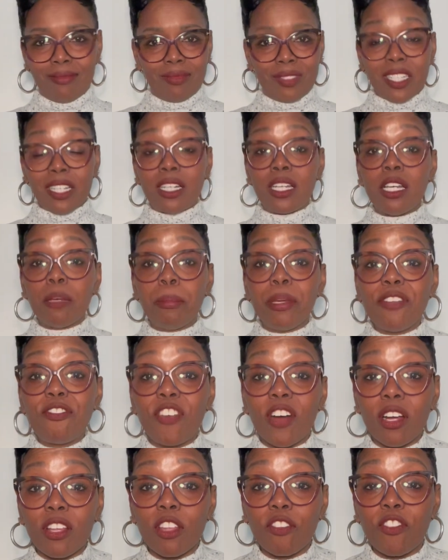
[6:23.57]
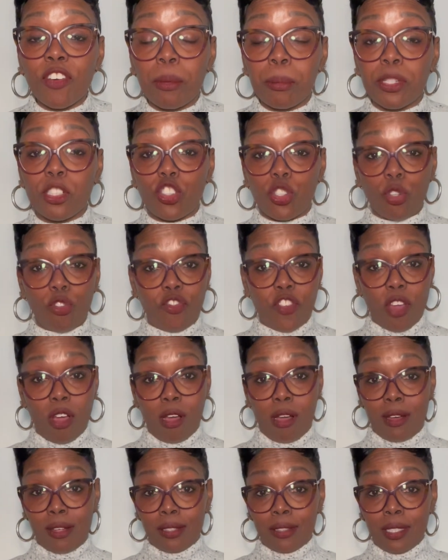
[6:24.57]
Couldn't be further from the truth,
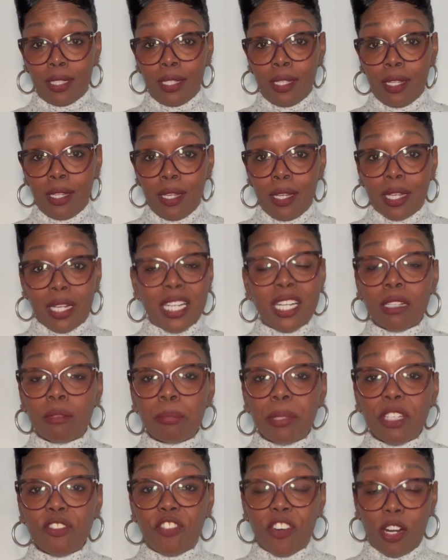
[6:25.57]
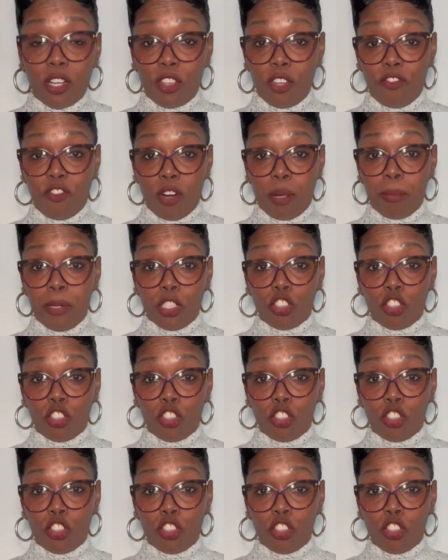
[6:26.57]
y'all. Couldn't be further from the